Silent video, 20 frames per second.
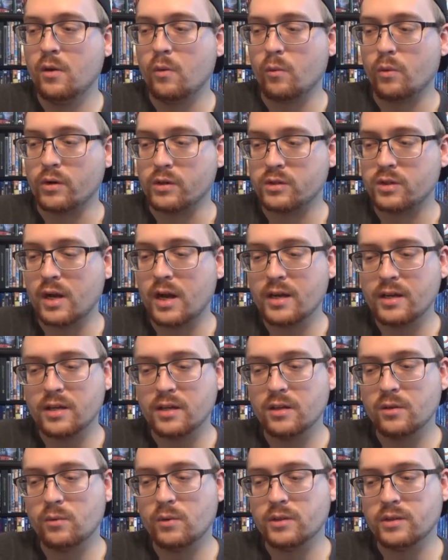we're trying to
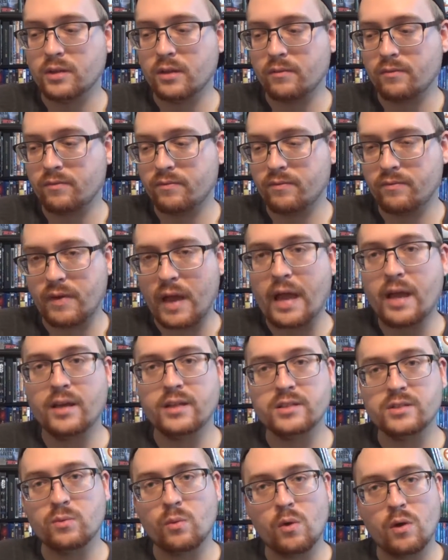do what the
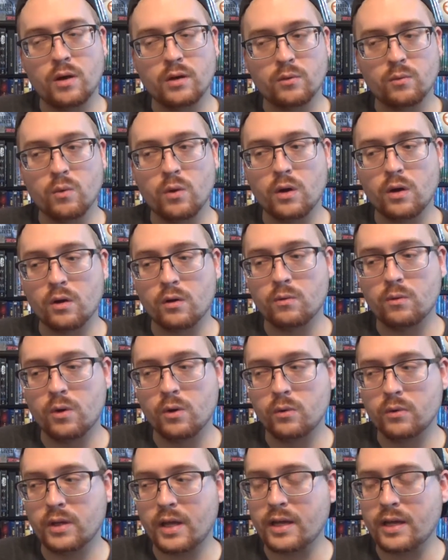fans want, quote unquote.